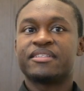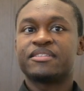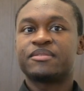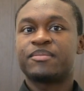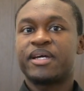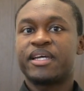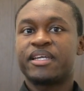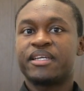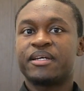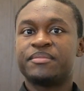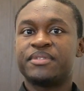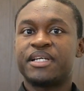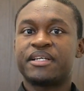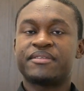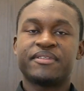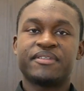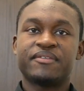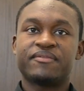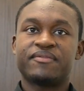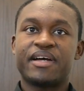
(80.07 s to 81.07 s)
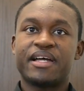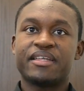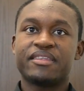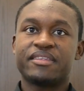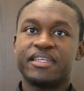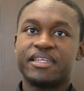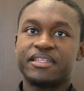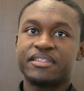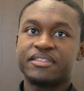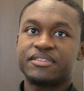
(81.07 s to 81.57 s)
It's my objective to find
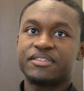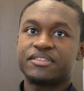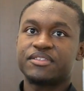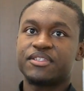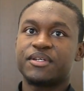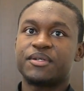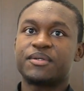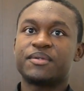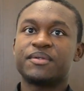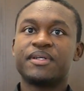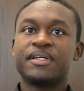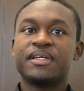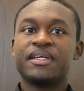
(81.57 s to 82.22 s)
things. So